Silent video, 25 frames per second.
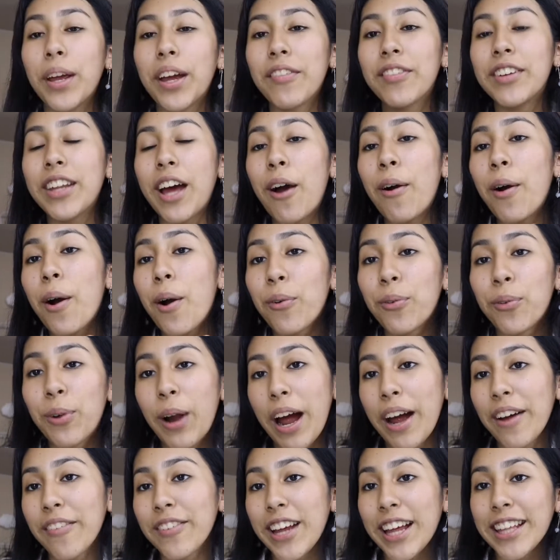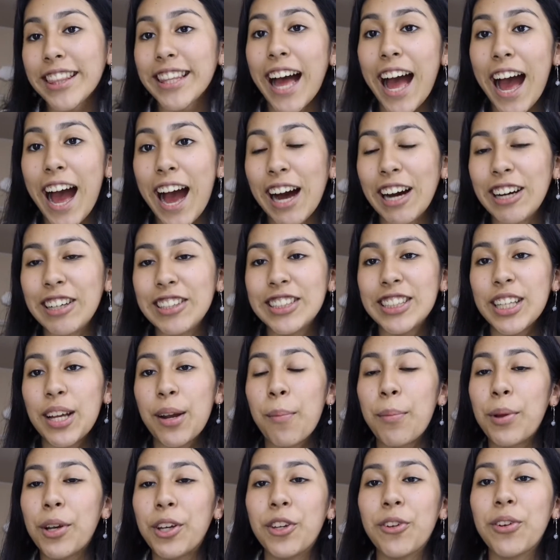have now arrived at the house and
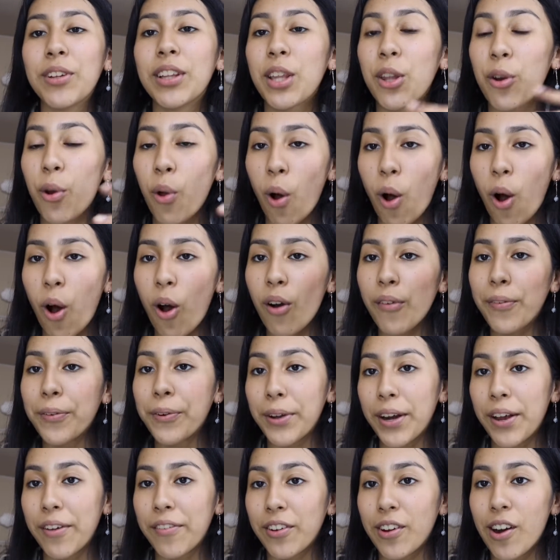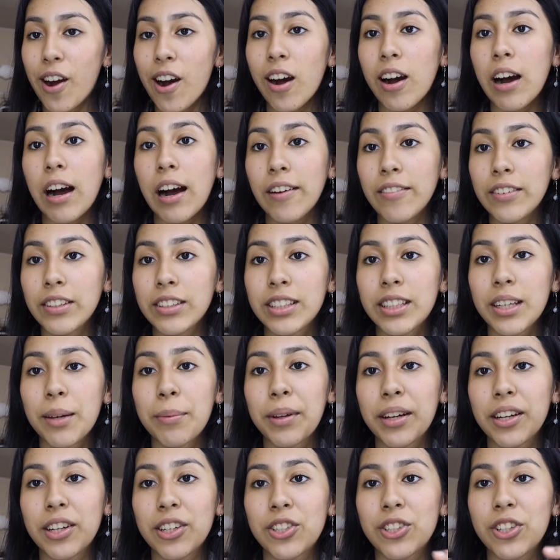I'm gonna do a little haul of what I've got. Obviously, I'm
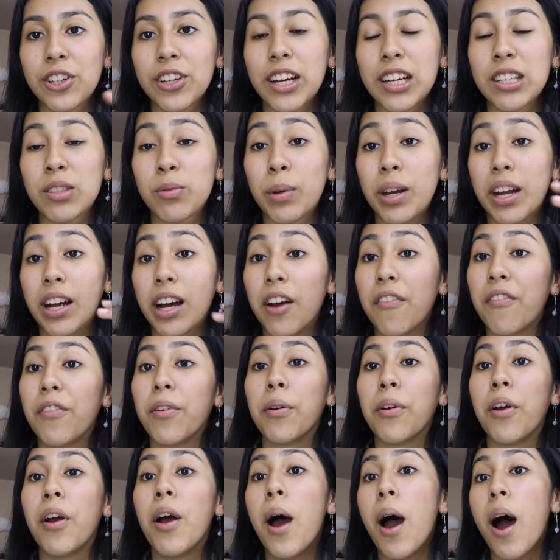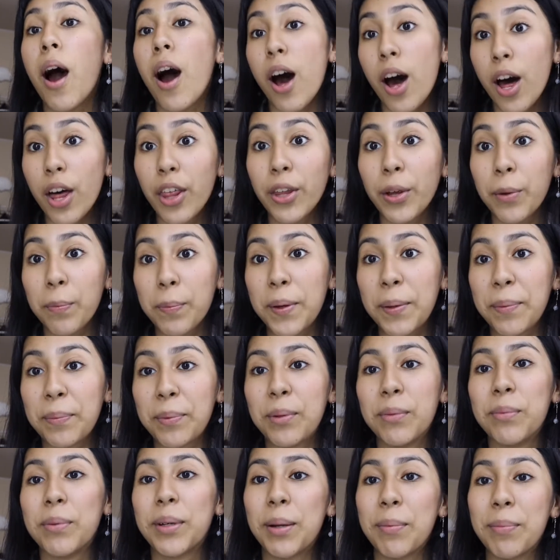not gonna show you guys what I got for other
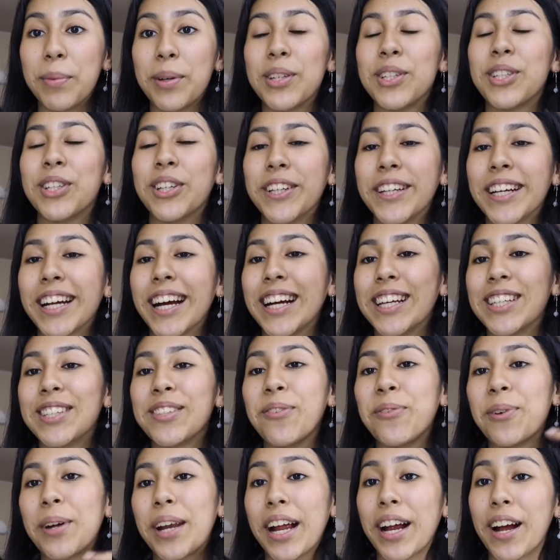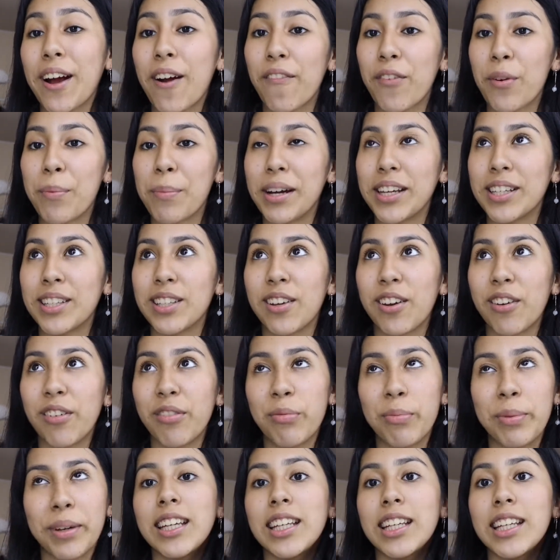people, but I'm gonna show you guys what I got for
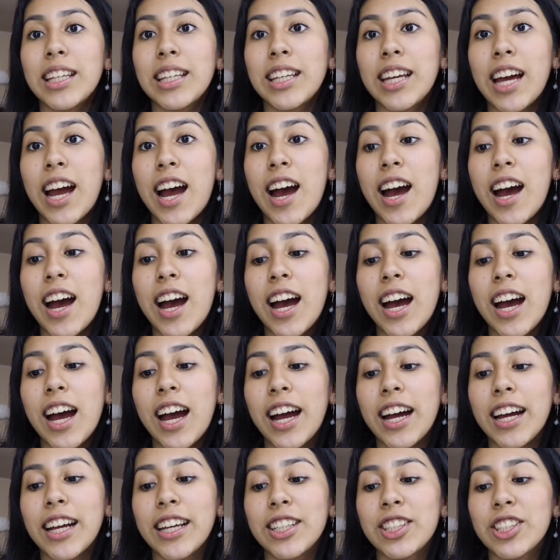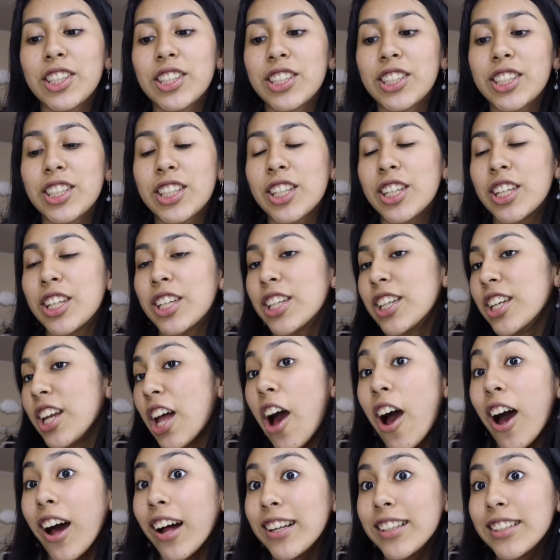myself. But yeah, I just could
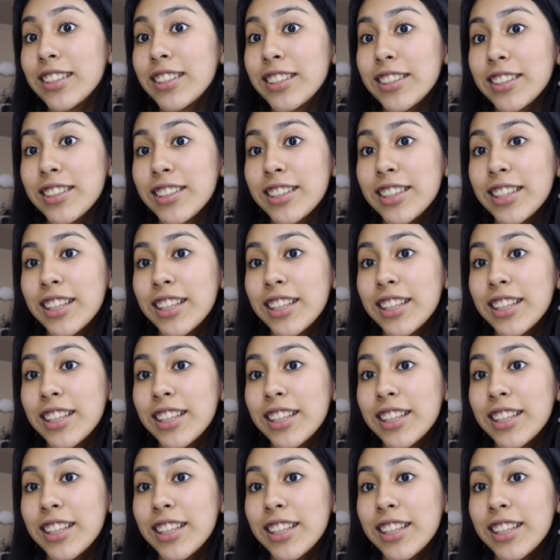not